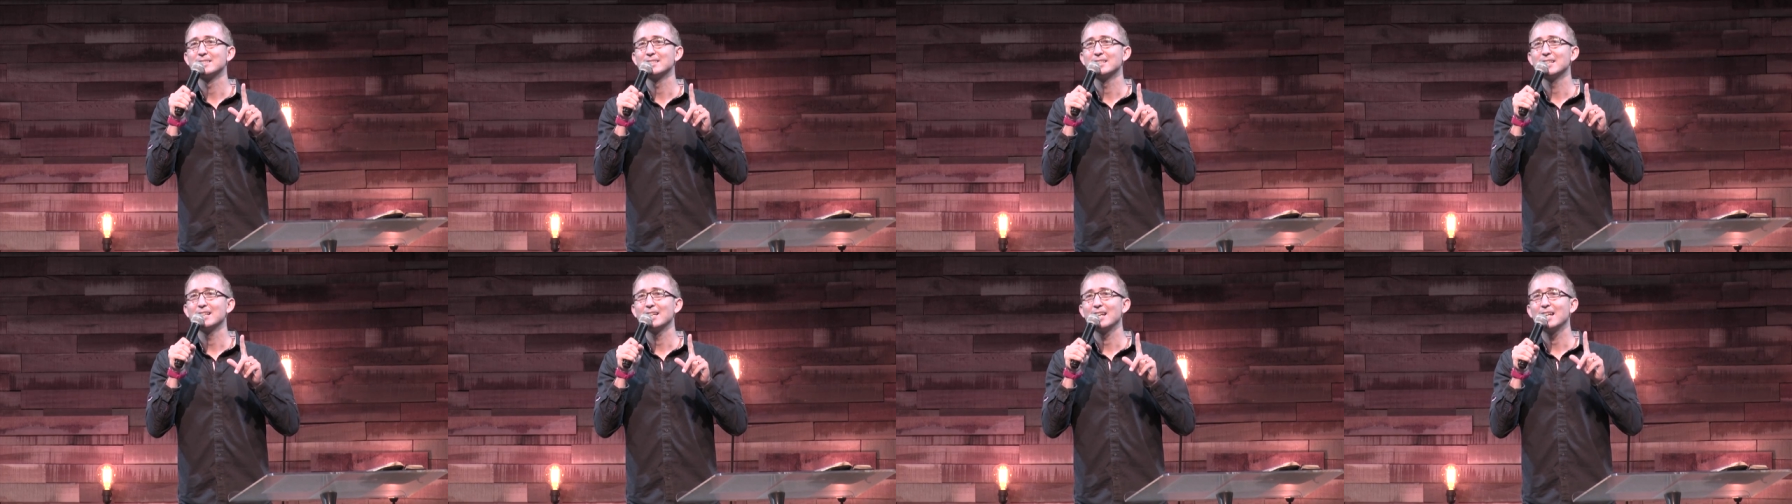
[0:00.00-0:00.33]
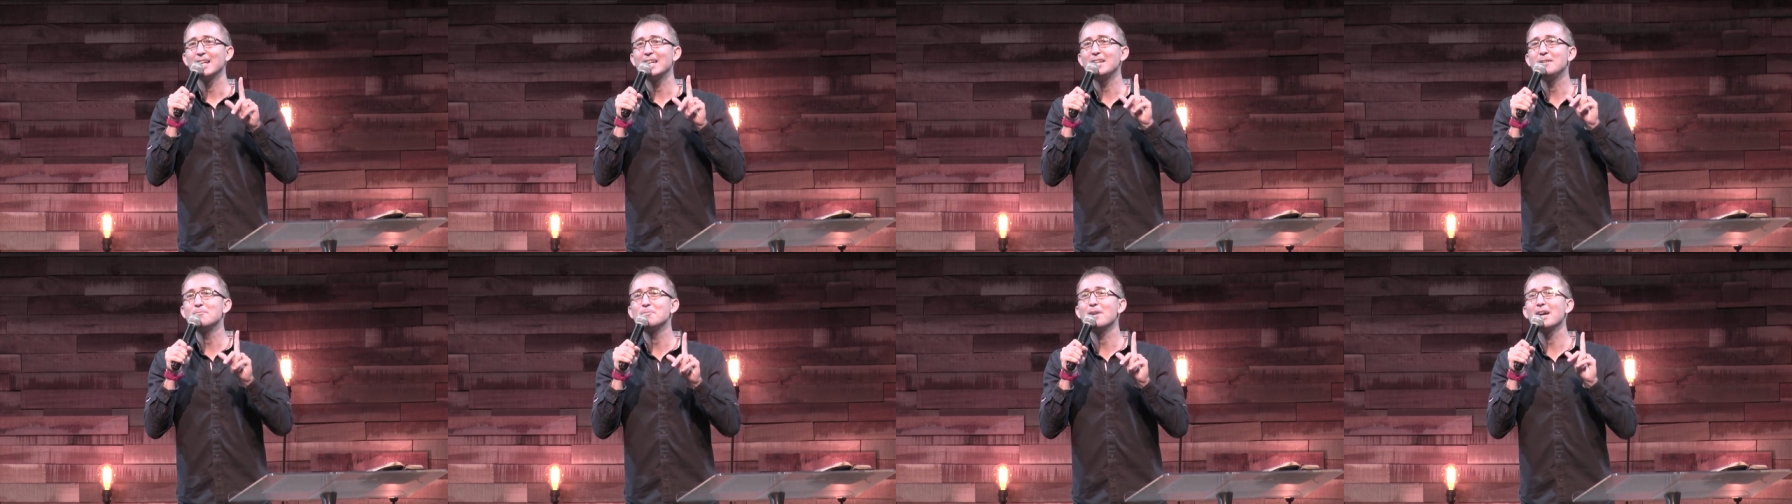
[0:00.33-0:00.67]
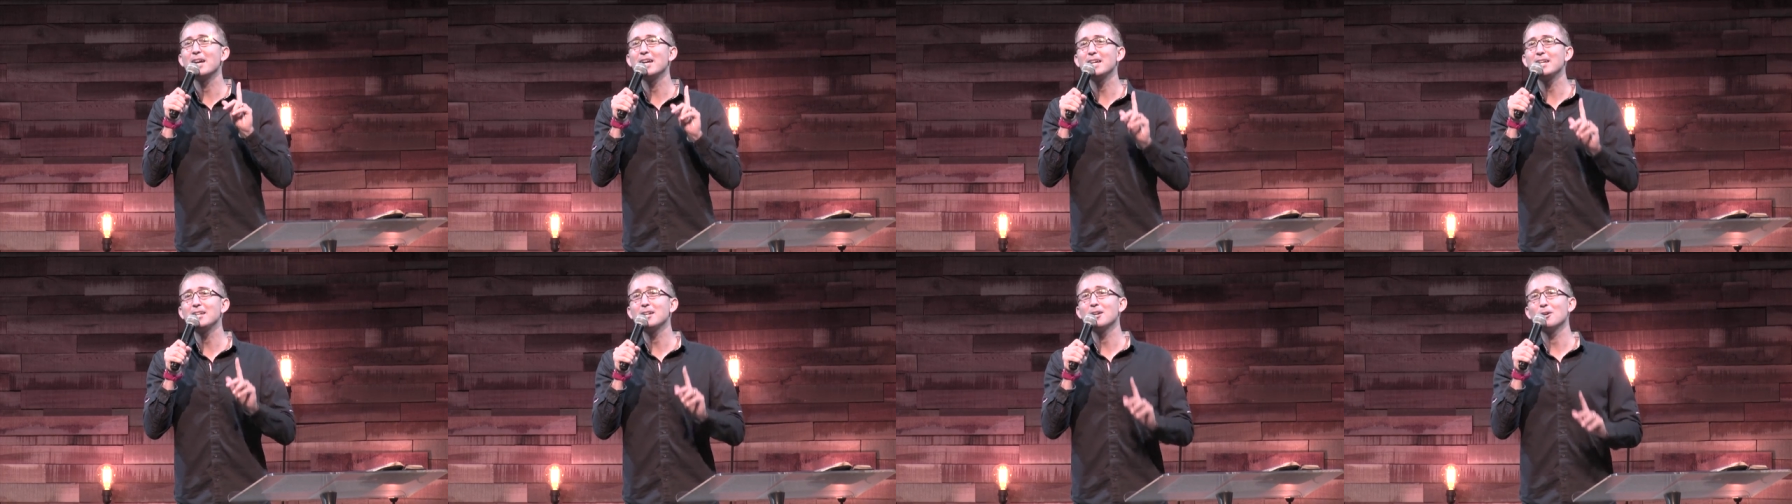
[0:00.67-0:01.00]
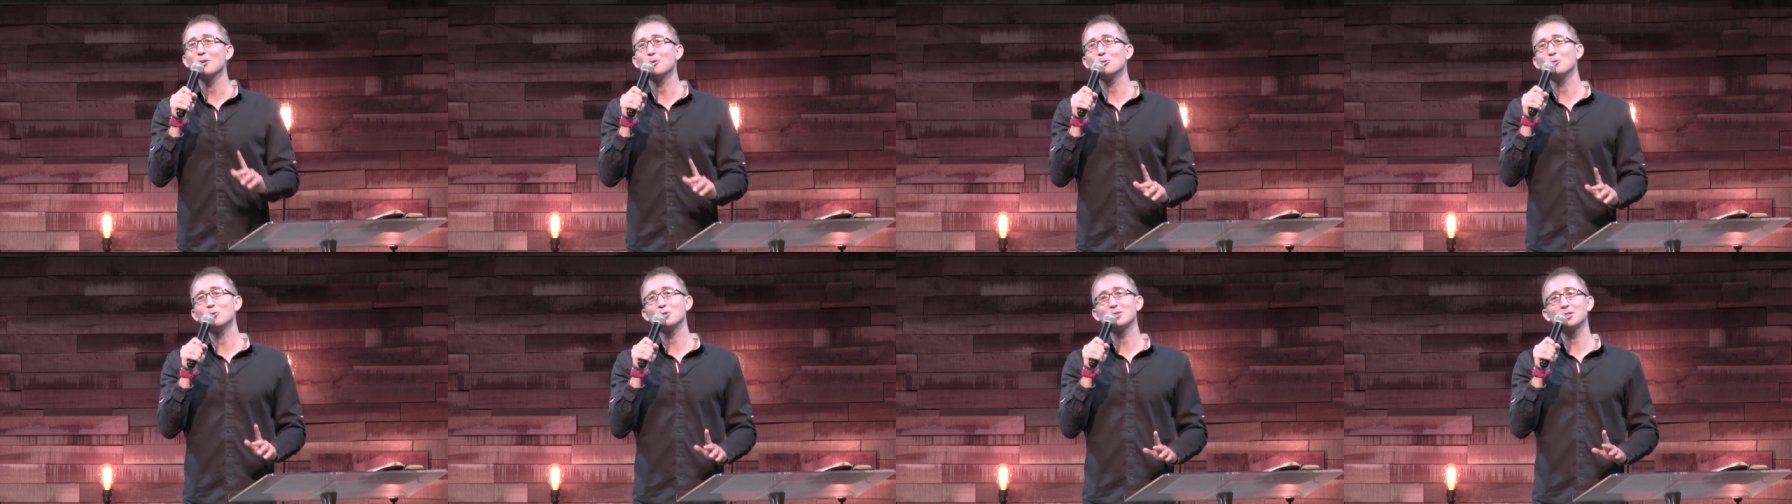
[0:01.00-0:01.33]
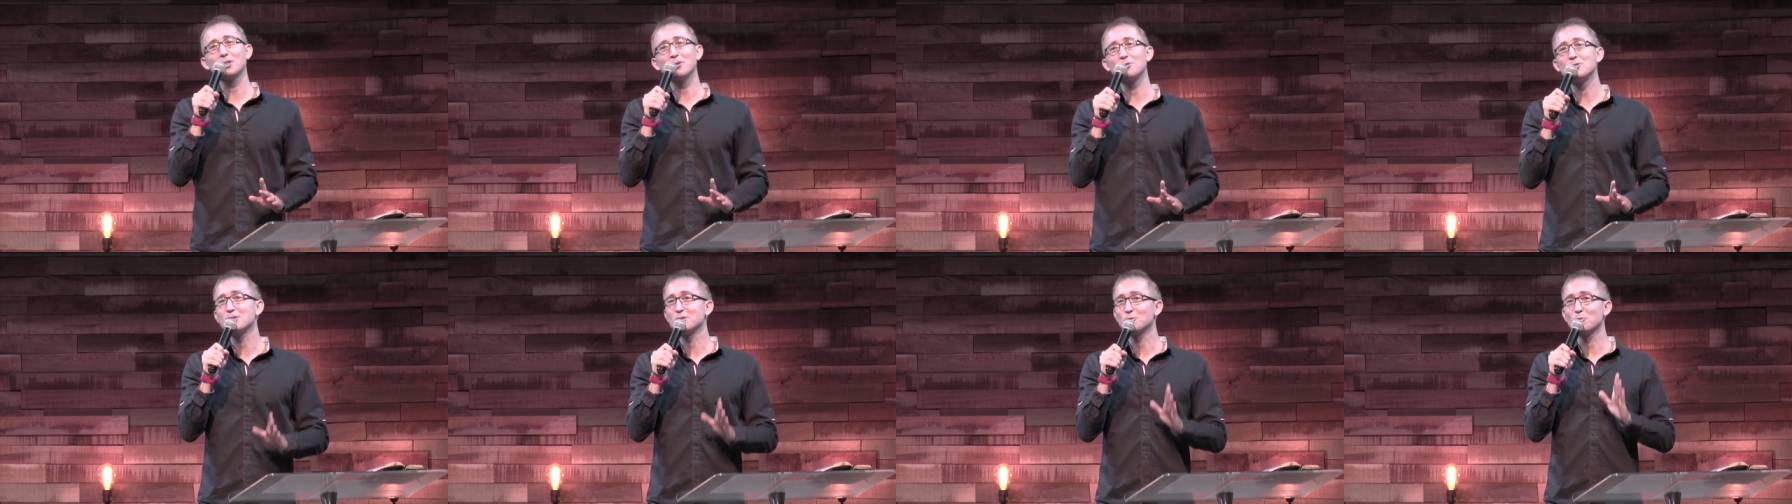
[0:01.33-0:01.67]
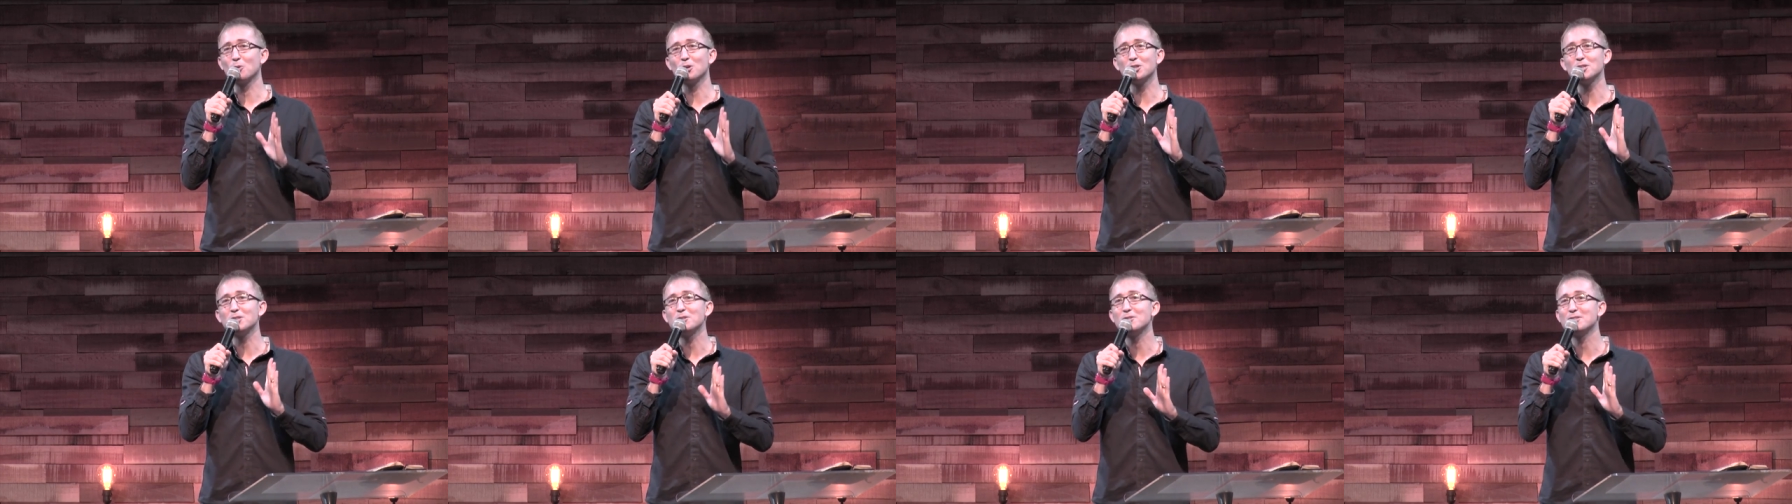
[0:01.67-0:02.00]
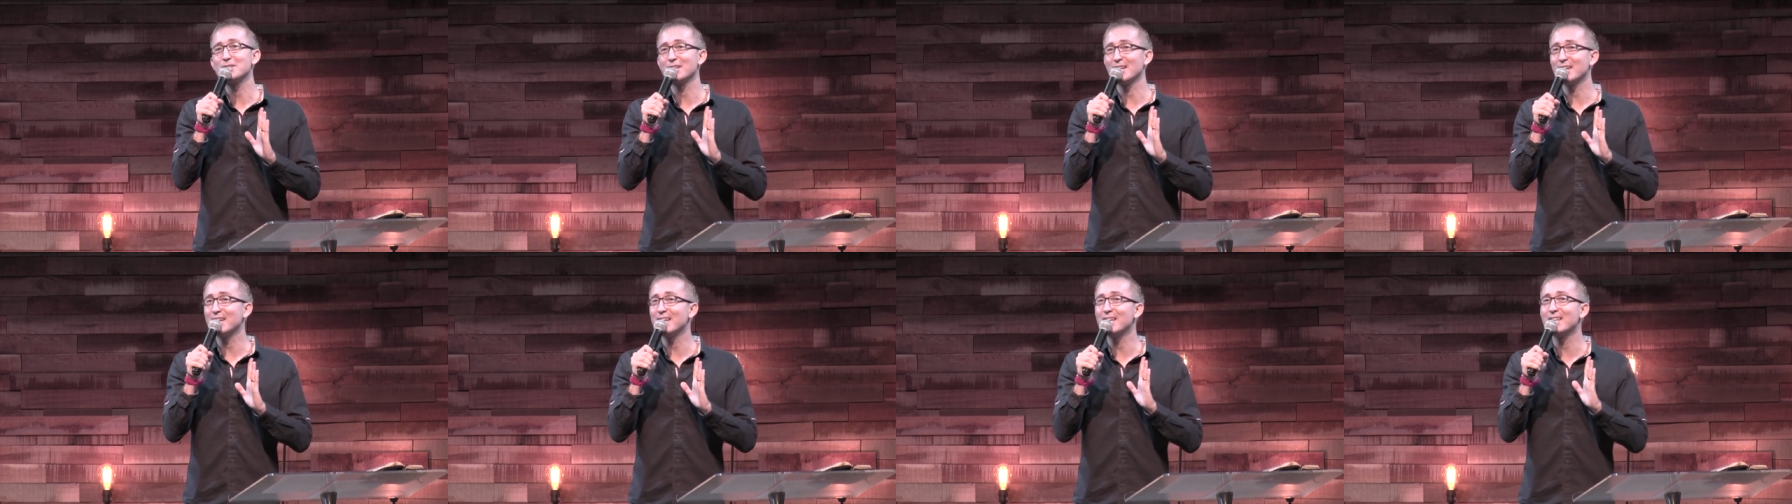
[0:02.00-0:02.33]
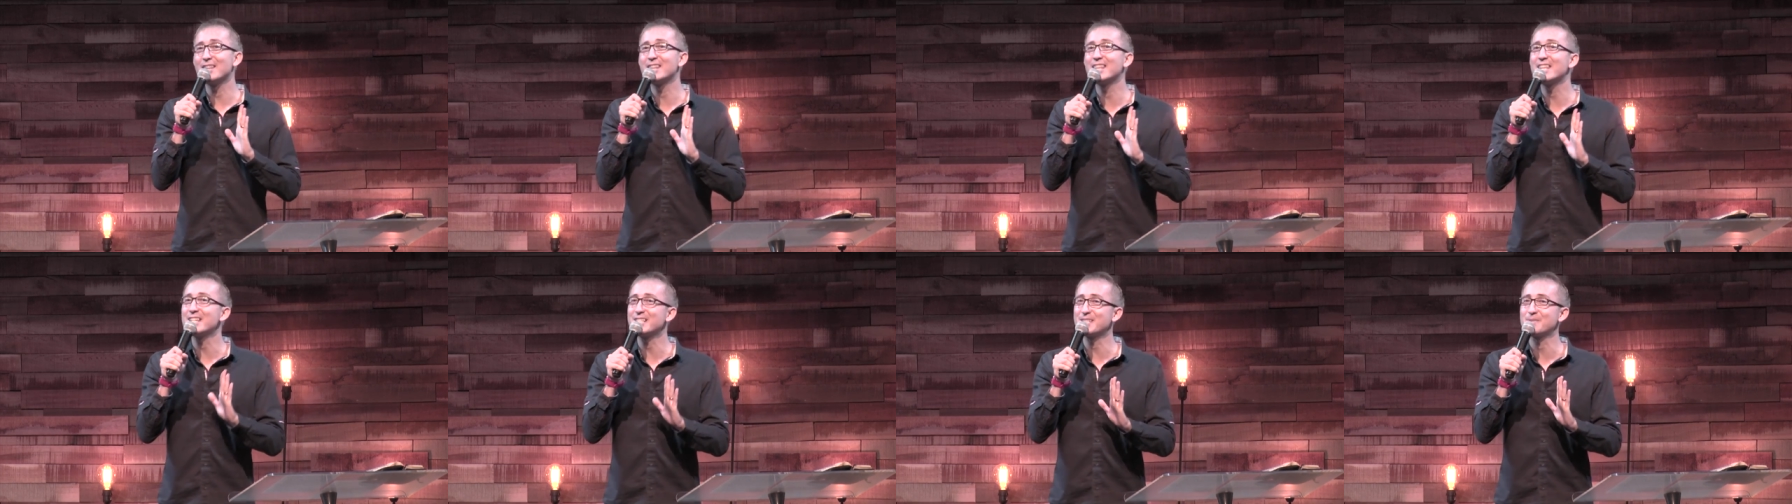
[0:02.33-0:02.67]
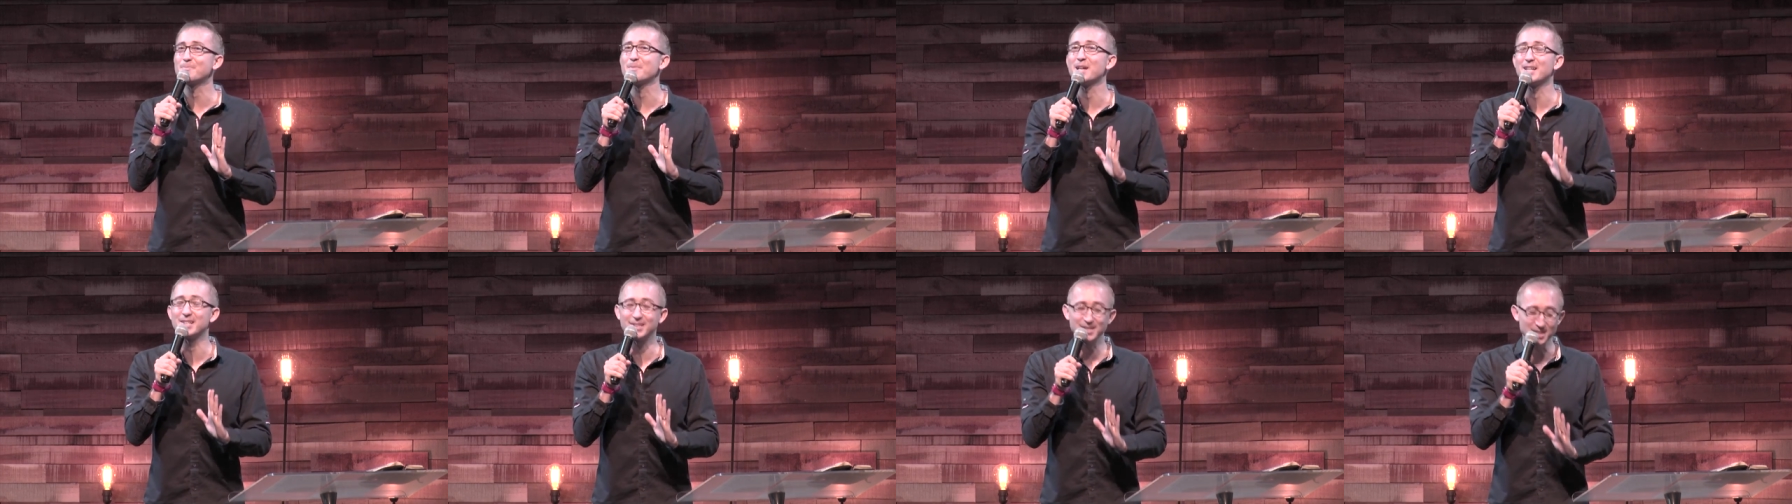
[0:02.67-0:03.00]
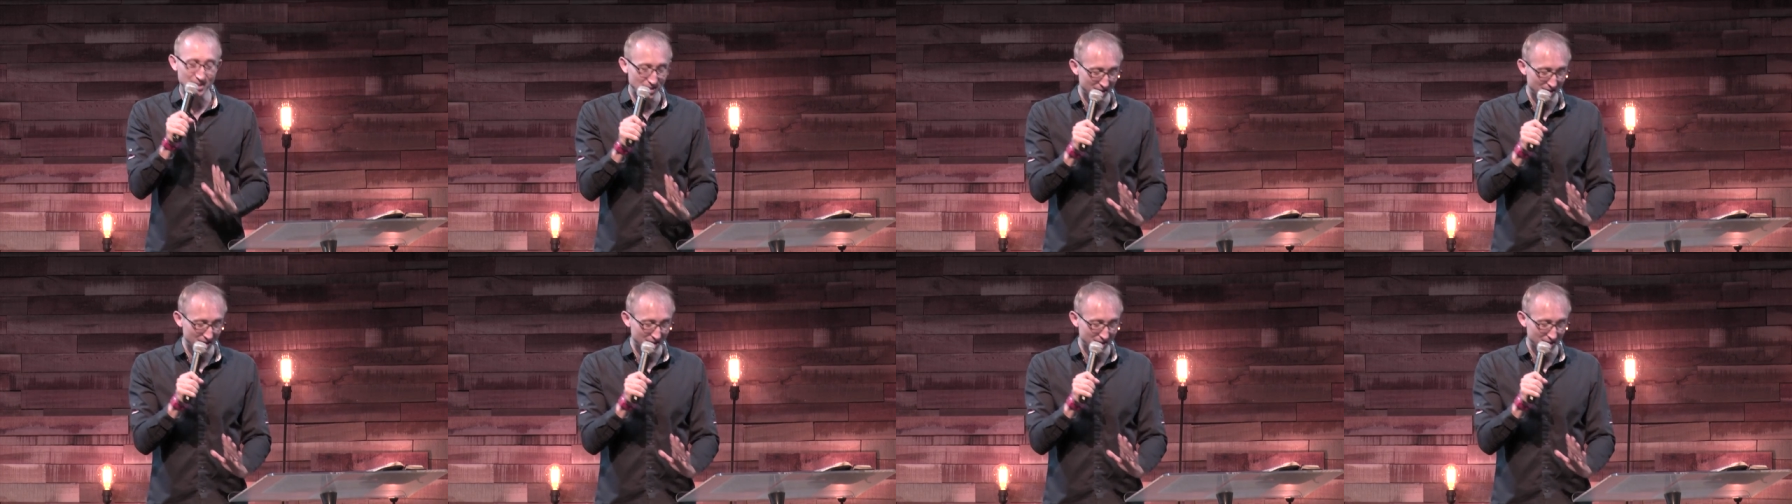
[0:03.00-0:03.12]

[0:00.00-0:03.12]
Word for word: He may also just want you to hear this message